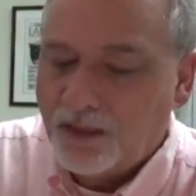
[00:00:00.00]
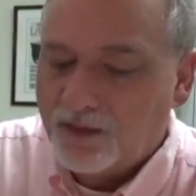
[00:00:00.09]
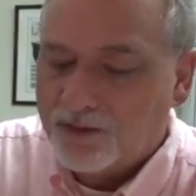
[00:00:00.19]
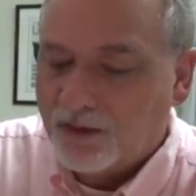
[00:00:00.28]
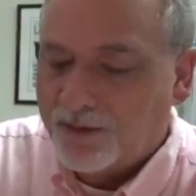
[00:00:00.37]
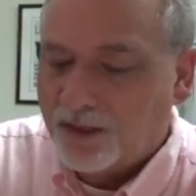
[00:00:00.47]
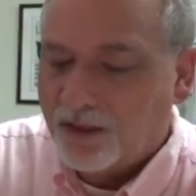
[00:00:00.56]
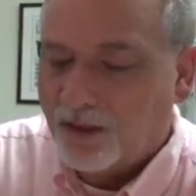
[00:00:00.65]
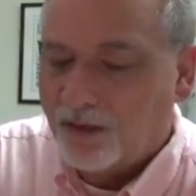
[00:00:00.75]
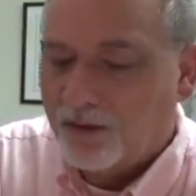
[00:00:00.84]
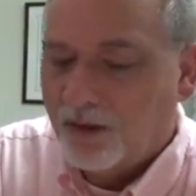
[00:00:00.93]
here's a little bit of
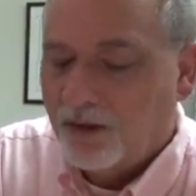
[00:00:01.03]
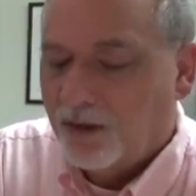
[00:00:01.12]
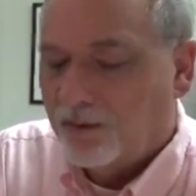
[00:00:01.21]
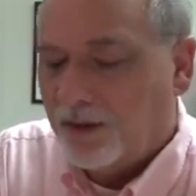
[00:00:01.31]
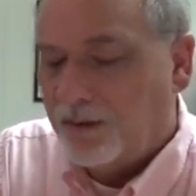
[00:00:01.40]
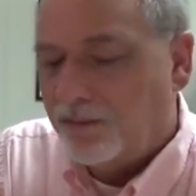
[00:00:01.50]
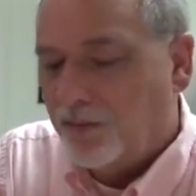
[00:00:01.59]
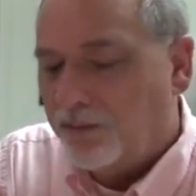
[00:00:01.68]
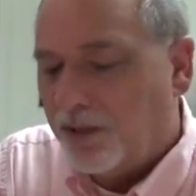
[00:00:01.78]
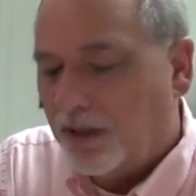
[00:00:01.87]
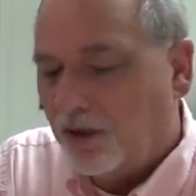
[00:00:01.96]
code, we
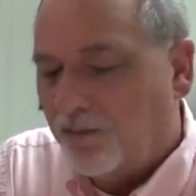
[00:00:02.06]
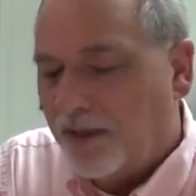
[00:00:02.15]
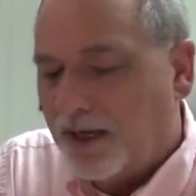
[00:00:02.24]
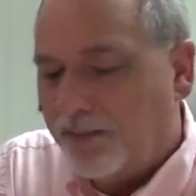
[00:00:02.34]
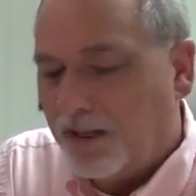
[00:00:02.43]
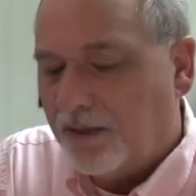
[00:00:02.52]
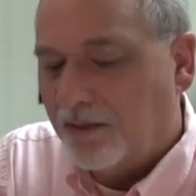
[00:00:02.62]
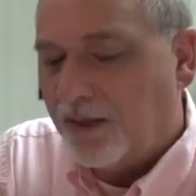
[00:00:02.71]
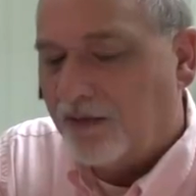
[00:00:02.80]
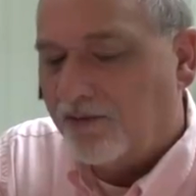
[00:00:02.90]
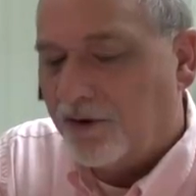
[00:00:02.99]
put hello Bob in and
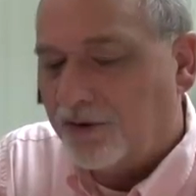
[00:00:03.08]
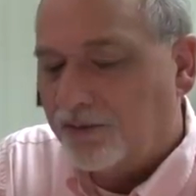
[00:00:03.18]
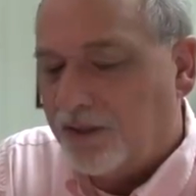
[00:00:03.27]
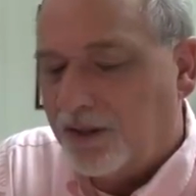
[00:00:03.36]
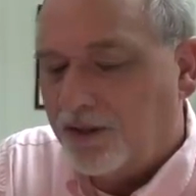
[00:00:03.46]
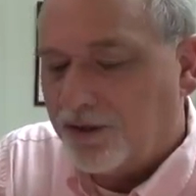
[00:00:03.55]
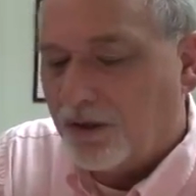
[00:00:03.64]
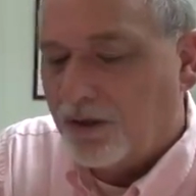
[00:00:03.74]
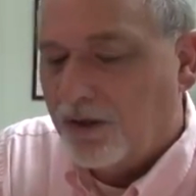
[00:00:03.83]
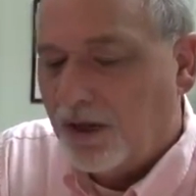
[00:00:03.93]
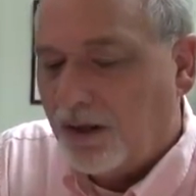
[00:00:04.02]
we convert it to an
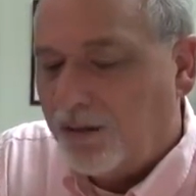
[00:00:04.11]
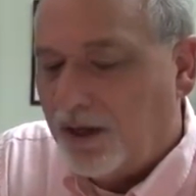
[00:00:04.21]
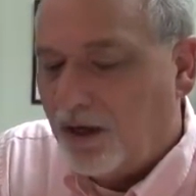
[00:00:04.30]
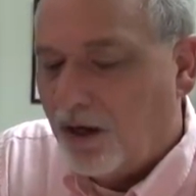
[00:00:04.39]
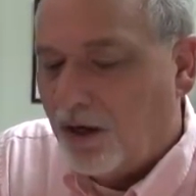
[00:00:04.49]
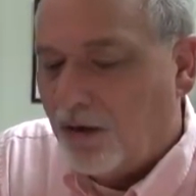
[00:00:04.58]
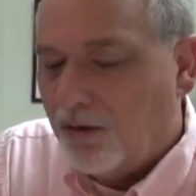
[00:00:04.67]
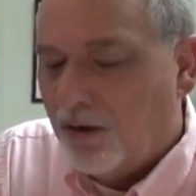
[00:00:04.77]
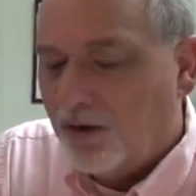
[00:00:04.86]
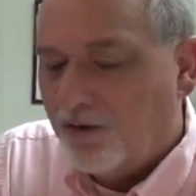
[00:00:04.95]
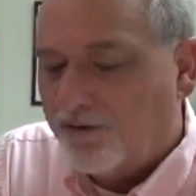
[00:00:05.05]
integer, and we
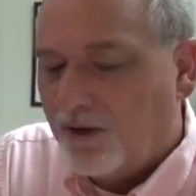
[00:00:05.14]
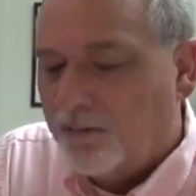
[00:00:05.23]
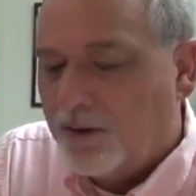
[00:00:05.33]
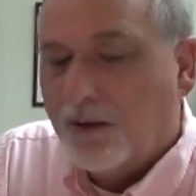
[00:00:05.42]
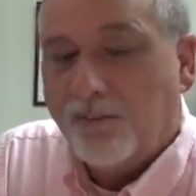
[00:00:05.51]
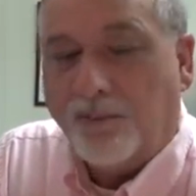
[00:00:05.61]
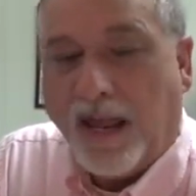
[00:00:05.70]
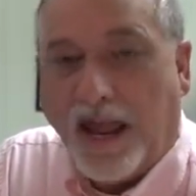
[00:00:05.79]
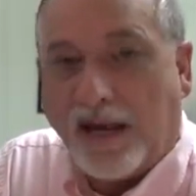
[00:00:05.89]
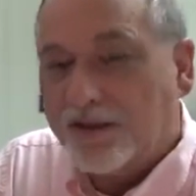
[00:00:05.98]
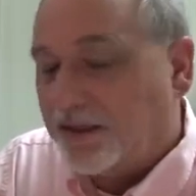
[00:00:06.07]
know from
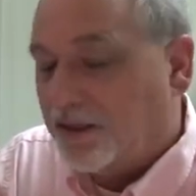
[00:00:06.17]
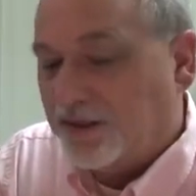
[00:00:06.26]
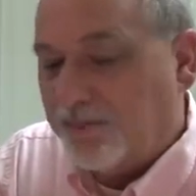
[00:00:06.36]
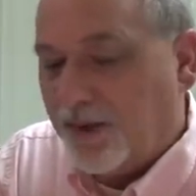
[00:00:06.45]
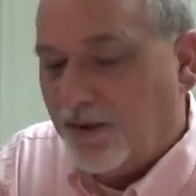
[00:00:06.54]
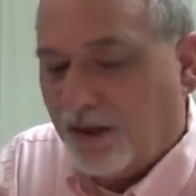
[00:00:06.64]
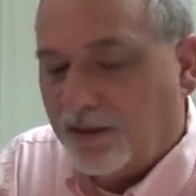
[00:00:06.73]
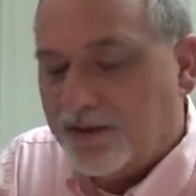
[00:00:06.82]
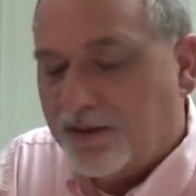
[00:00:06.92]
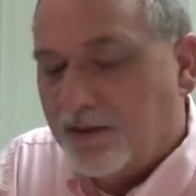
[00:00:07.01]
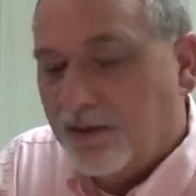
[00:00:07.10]
past
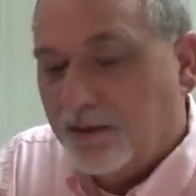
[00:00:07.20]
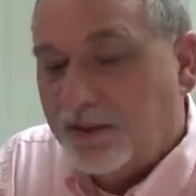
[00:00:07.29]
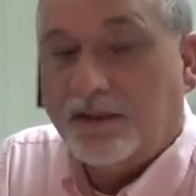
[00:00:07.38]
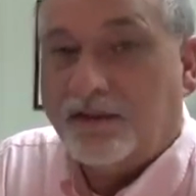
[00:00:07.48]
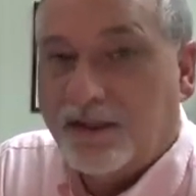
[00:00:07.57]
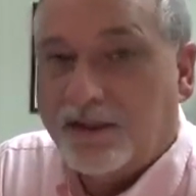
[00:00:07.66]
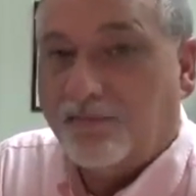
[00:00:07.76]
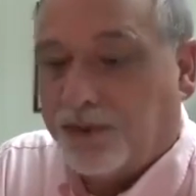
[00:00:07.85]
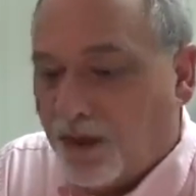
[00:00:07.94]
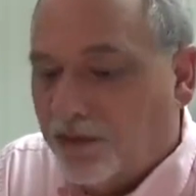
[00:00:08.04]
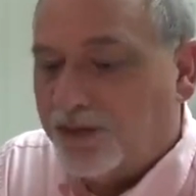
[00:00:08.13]
experience that this
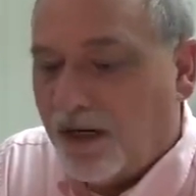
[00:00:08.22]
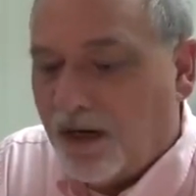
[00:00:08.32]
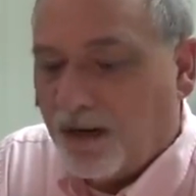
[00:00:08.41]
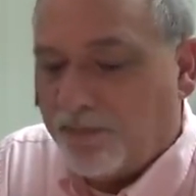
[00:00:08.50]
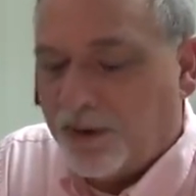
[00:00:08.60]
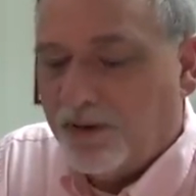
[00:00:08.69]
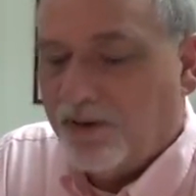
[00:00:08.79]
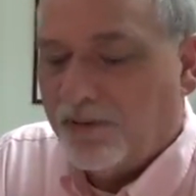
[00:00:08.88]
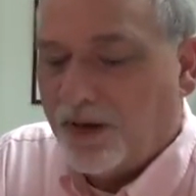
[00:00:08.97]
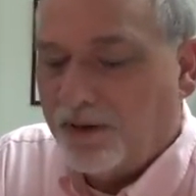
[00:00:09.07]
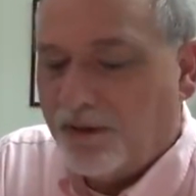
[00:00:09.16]
blows up.
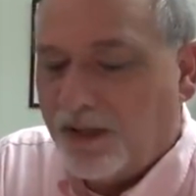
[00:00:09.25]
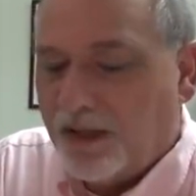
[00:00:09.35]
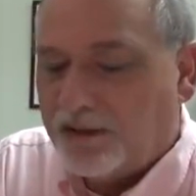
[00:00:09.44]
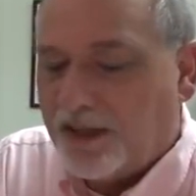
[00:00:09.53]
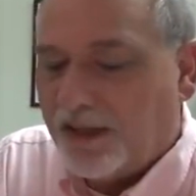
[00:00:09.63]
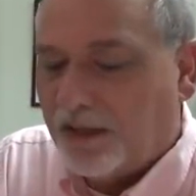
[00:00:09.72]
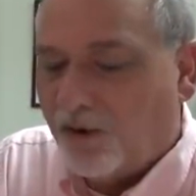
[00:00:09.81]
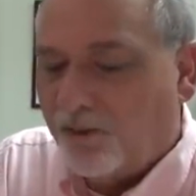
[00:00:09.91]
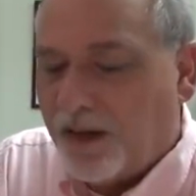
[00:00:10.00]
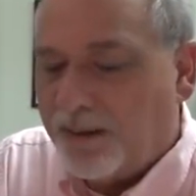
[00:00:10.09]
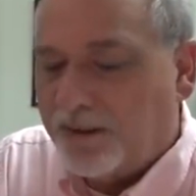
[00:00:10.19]
Right? You can't take hello
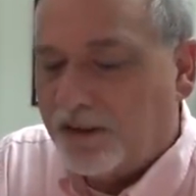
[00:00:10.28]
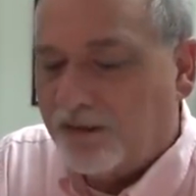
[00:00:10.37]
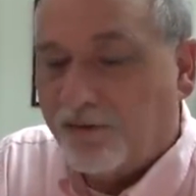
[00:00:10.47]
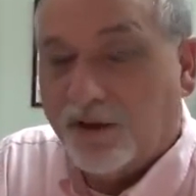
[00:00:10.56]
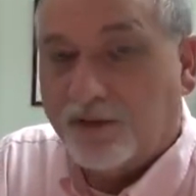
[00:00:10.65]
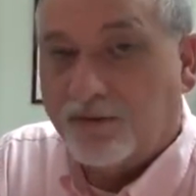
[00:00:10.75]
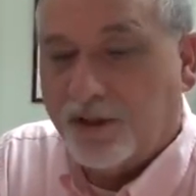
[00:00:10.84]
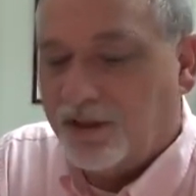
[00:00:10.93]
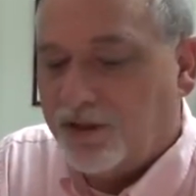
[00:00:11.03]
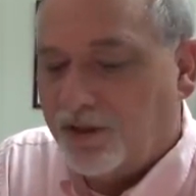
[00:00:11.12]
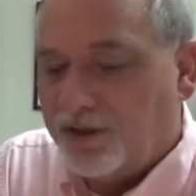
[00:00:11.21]
Bob and convert it to an
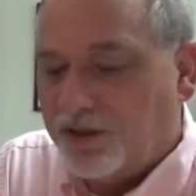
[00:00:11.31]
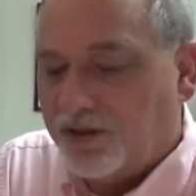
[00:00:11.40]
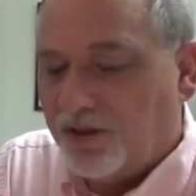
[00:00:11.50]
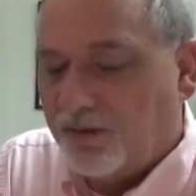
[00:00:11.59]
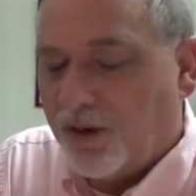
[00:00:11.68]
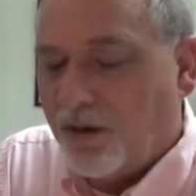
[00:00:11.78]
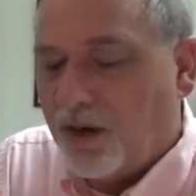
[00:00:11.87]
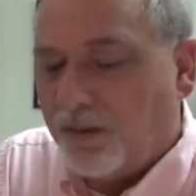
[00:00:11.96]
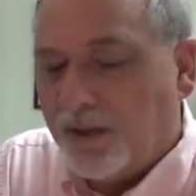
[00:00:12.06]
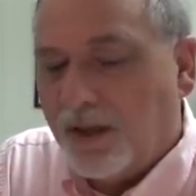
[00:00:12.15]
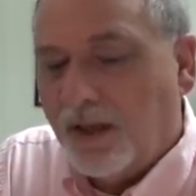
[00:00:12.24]
integer. It's just going to blow
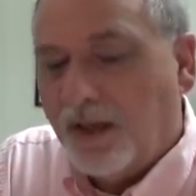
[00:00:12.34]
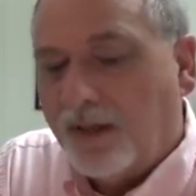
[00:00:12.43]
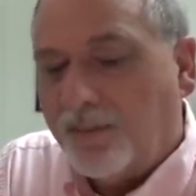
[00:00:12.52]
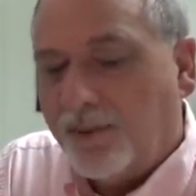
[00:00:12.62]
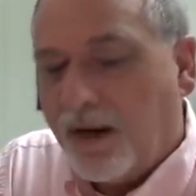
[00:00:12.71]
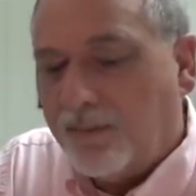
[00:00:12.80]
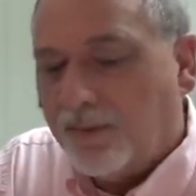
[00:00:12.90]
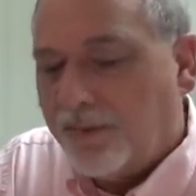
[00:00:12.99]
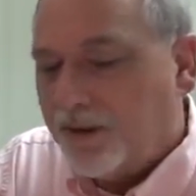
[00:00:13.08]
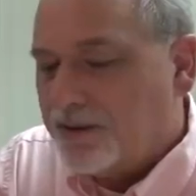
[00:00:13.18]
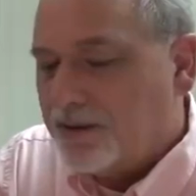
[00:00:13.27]
up. The
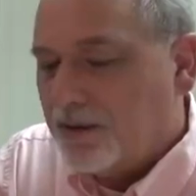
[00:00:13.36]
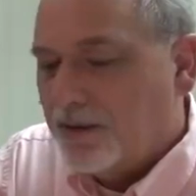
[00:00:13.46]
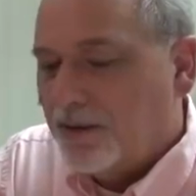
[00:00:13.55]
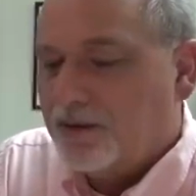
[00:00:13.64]
problem is,